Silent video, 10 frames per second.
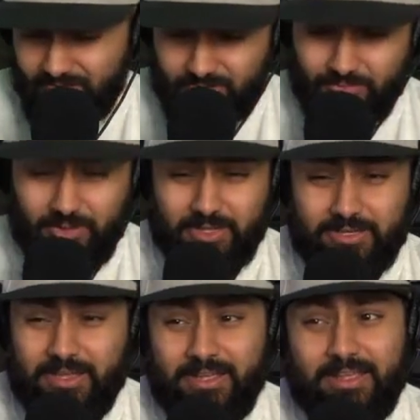To
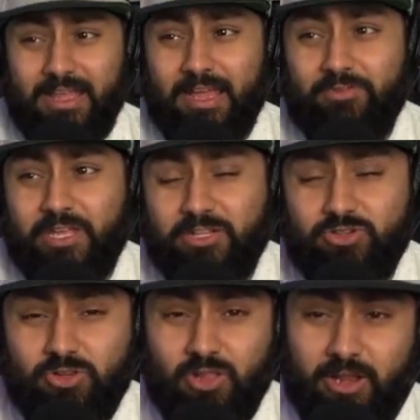fucking have a cage
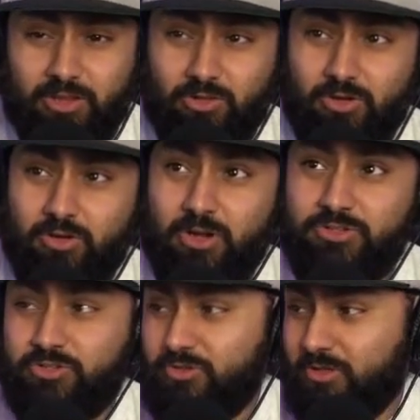door lock and look
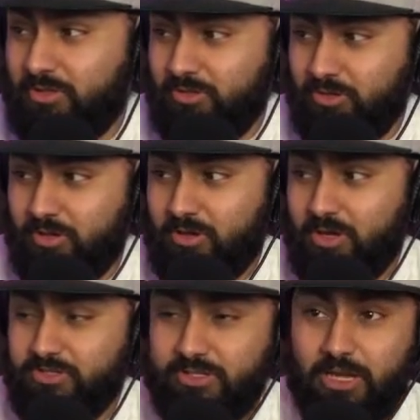across
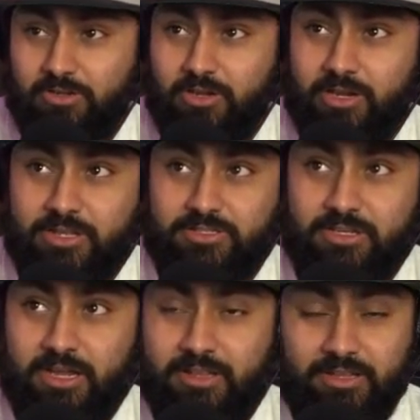the octagon against a
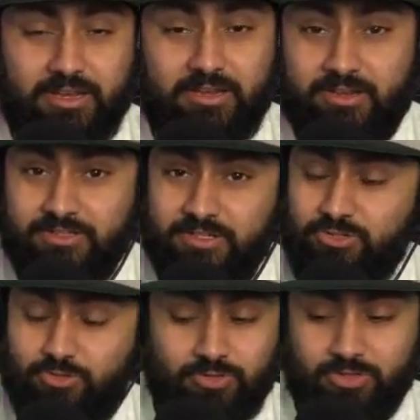guy like Kennedy and
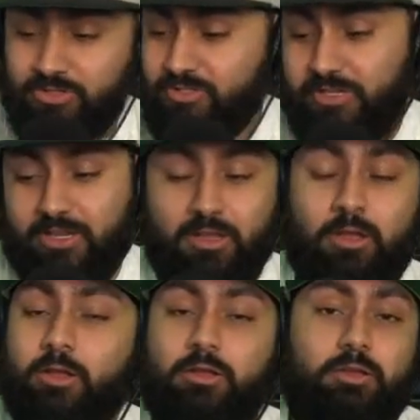Nzechukwu, you're just like,
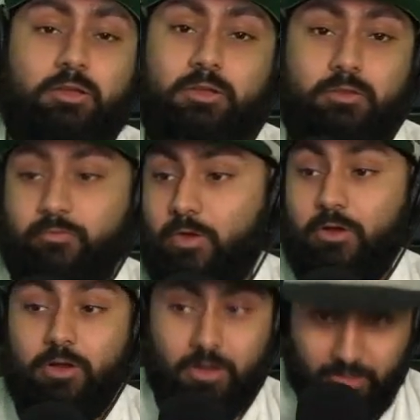
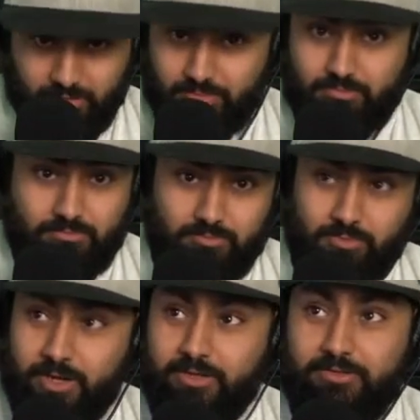fuck,
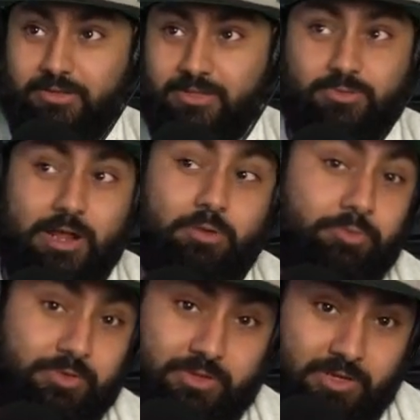right? That's what I would
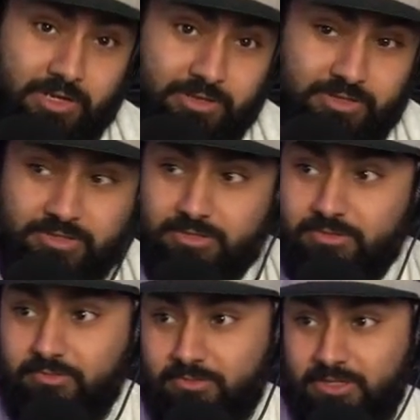be thinking, at least.
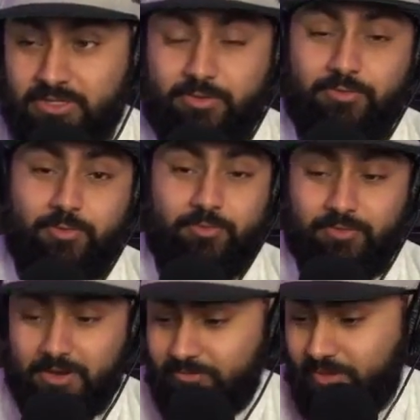That's coming from a
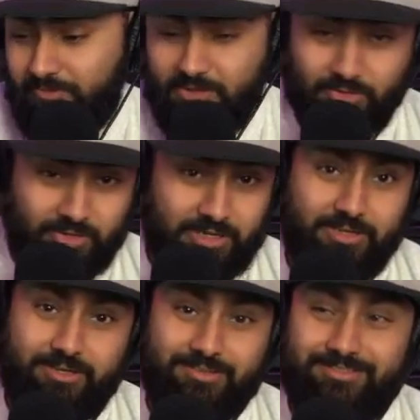5'5
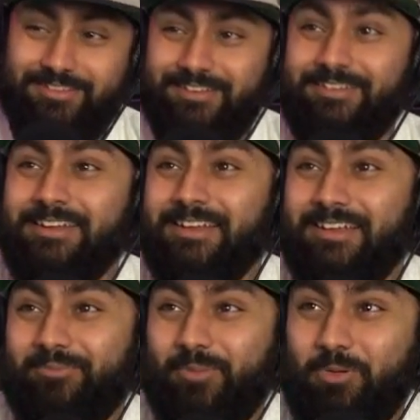Indo-Canadian.
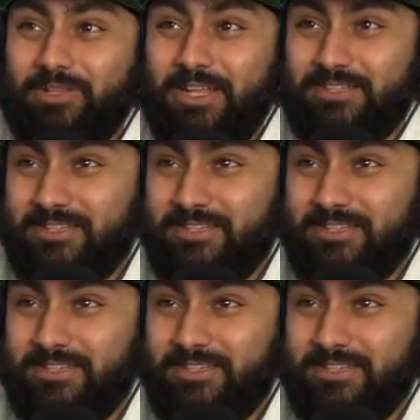But with that